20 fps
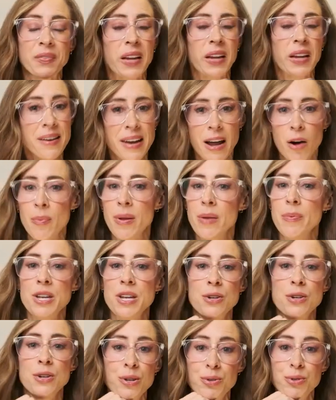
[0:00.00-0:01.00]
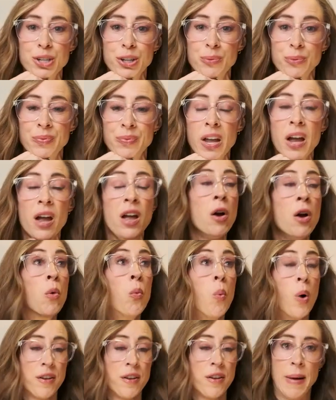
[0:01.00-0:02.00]
And now maybe you do too.
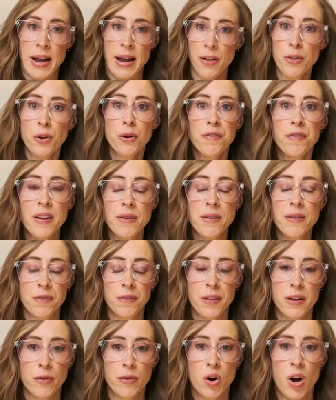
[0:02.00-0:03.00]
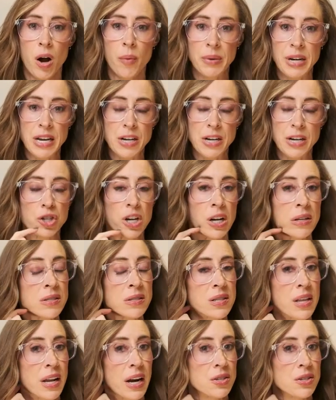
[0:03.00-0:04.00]
One of my other favorite flavor
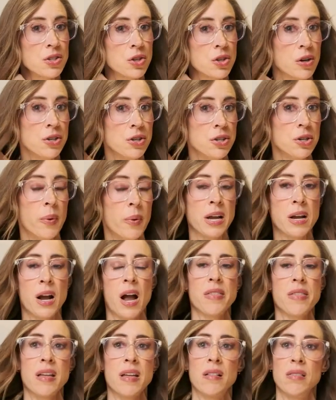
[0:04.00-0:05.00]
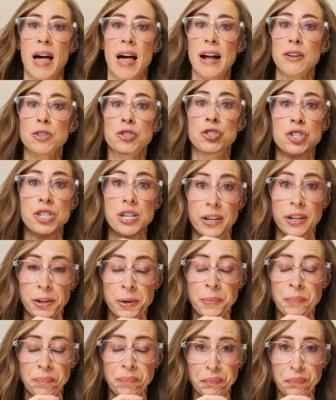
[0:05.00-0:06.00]
combinations that I started doing, I think last
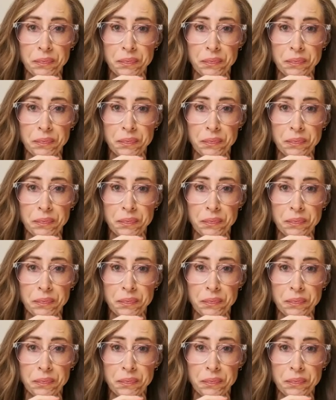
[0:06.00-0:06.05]
year,